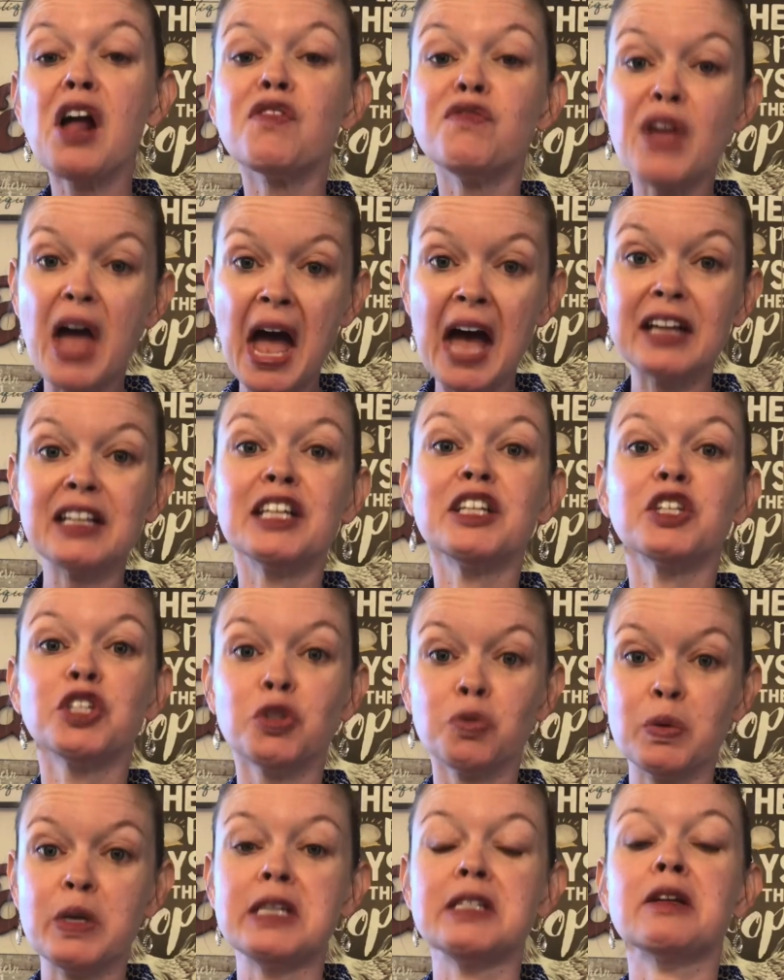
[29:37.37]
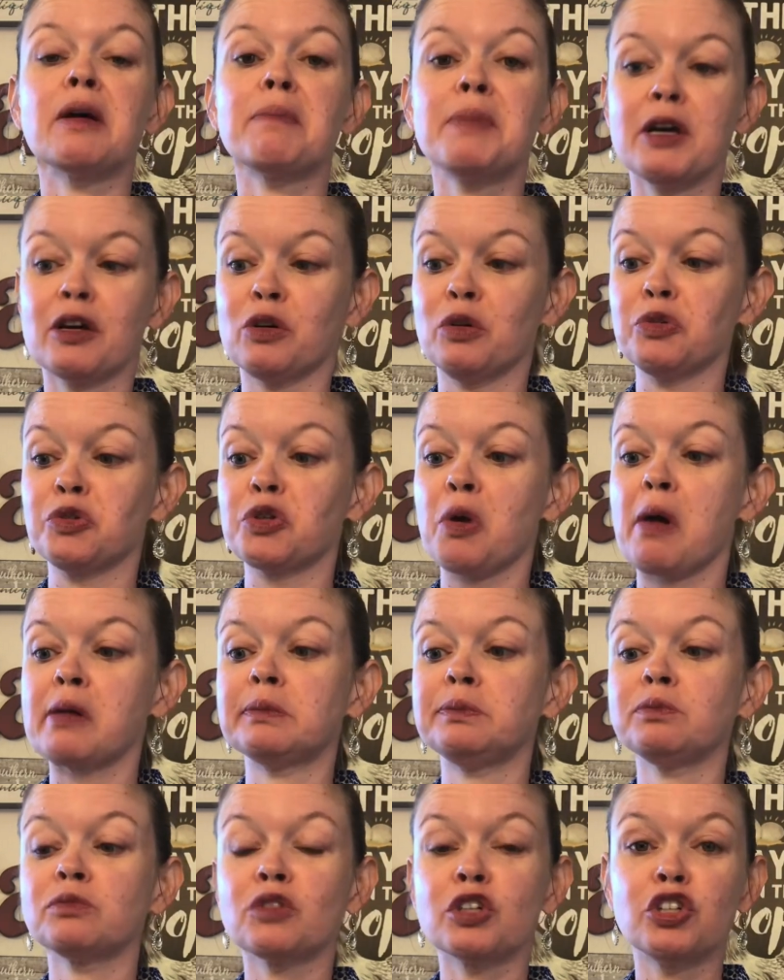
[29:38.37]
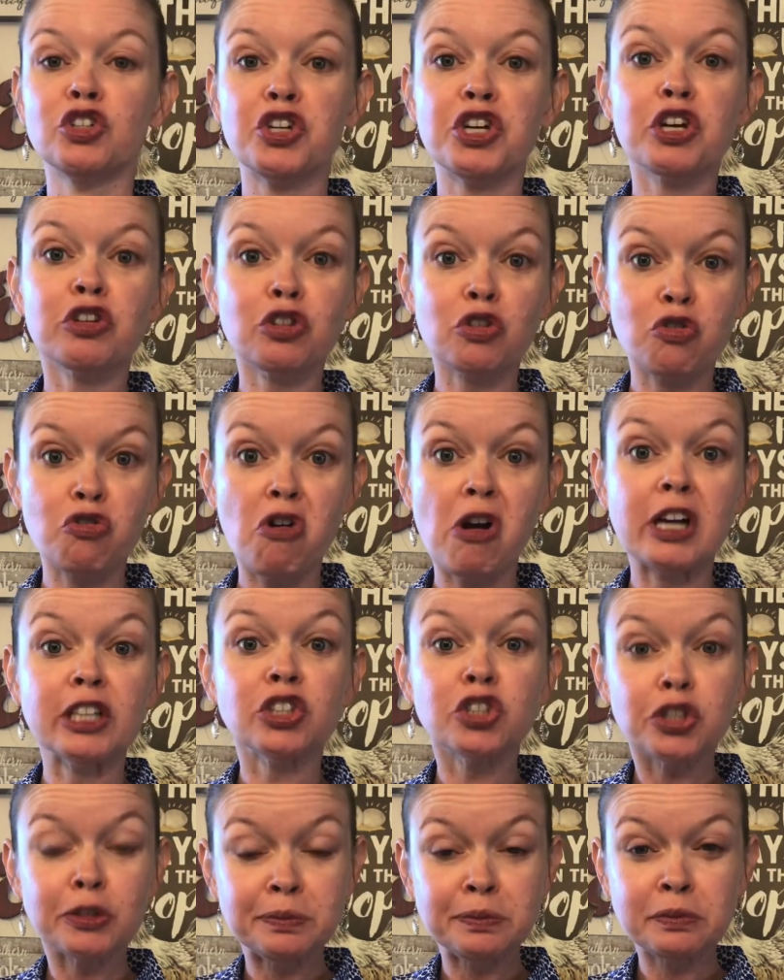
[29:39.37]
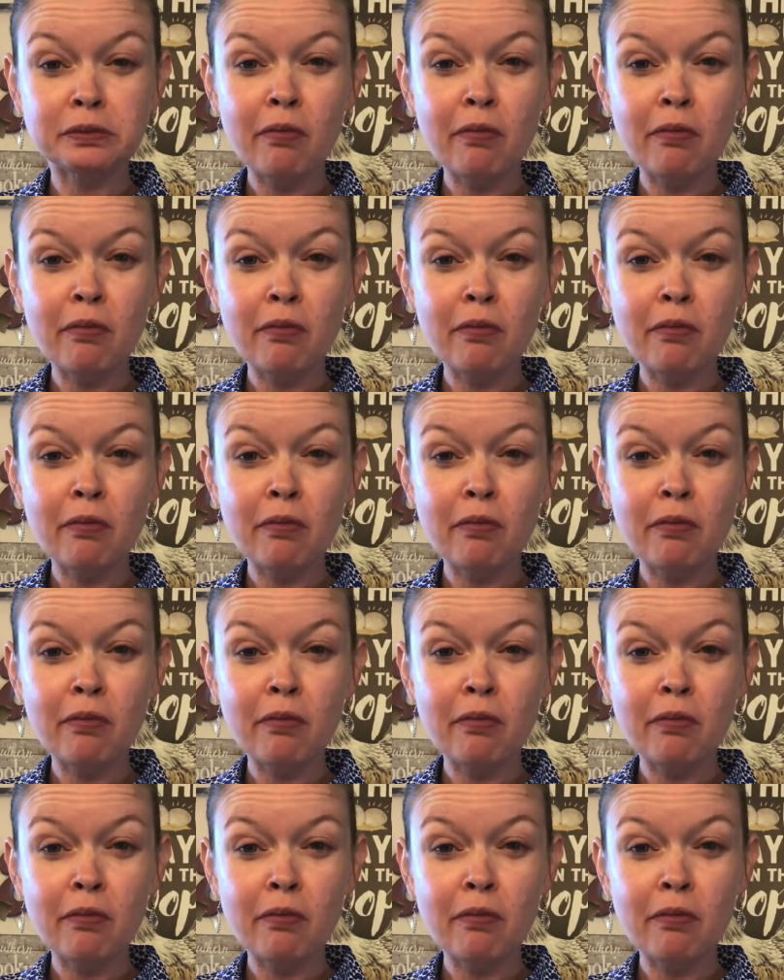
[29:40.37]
that is sweet pickles. Did you hear the crunch?